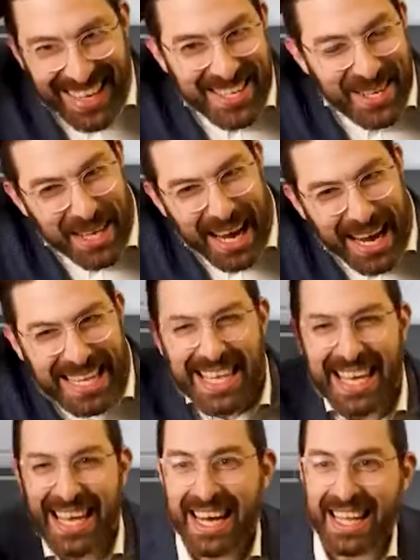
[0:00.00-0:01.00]
So the
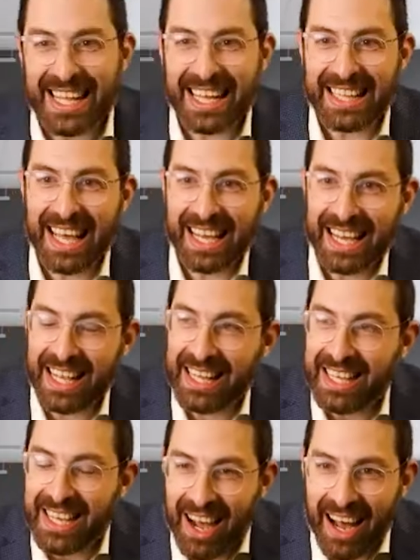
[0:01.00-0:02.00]
idea that like
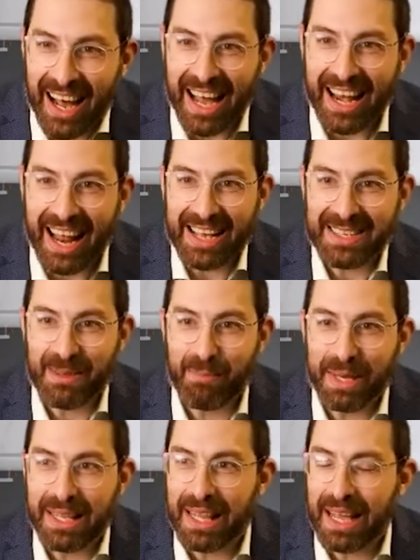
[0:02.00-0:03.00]
God has to
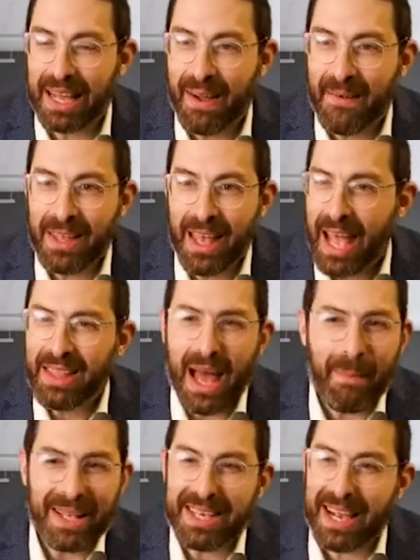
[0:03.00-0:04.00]
be like, and
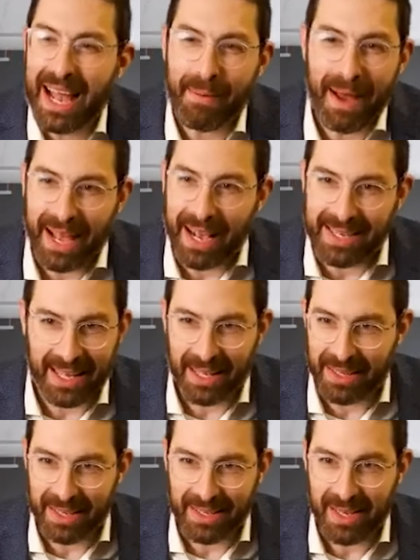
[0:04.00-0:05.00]
I'm not saying I, I excel
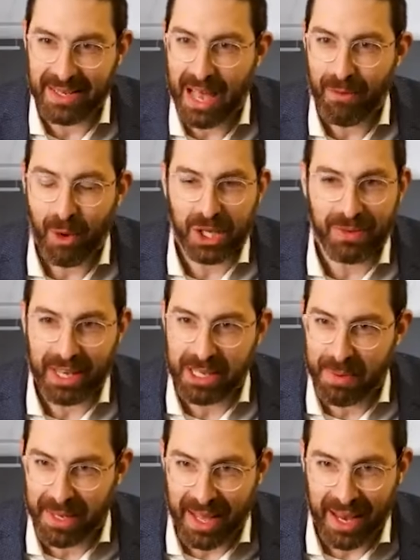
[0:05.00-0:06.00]
at this because I have also have
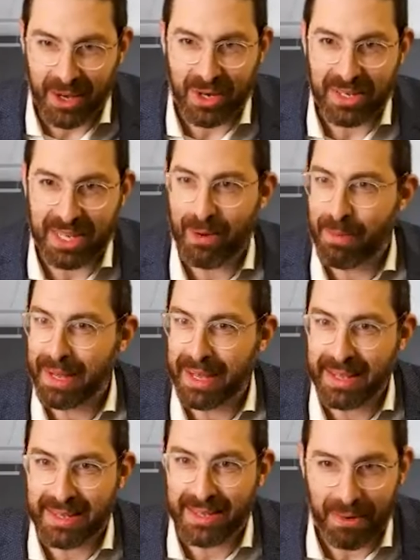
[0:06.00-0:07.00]
expectations and I want my
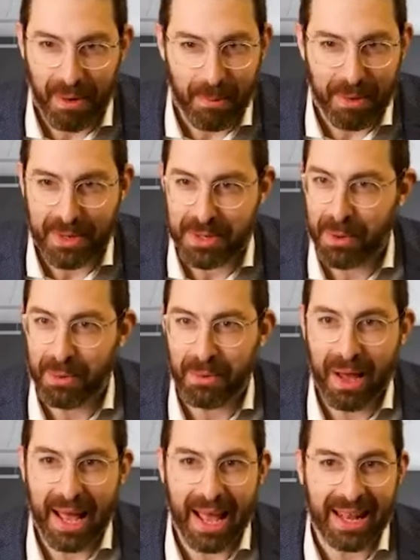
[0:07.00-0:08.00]
kids to grow up in a certain
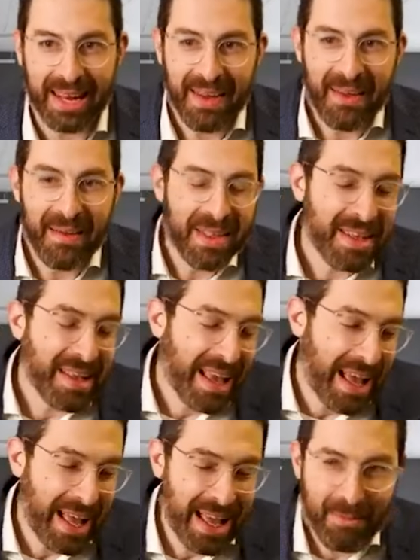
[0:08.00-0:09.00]
way. And
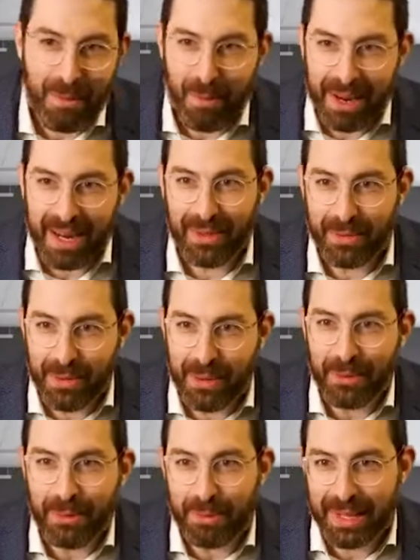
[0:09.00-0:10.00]
I'm a regular
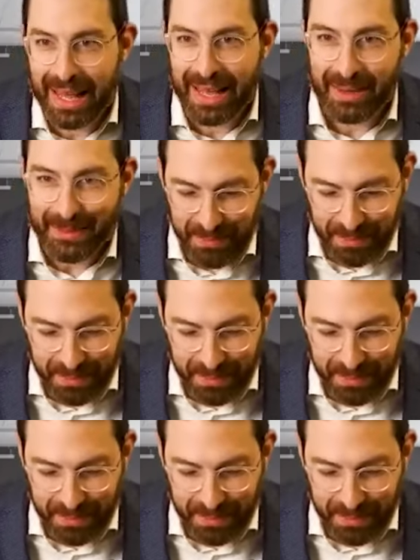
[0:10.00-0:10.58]
dude, but like